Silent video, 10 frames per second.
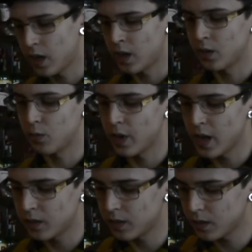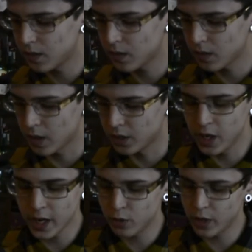And we add a
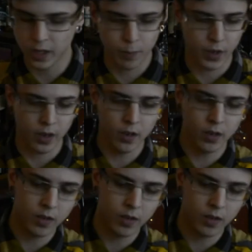dehydrated pear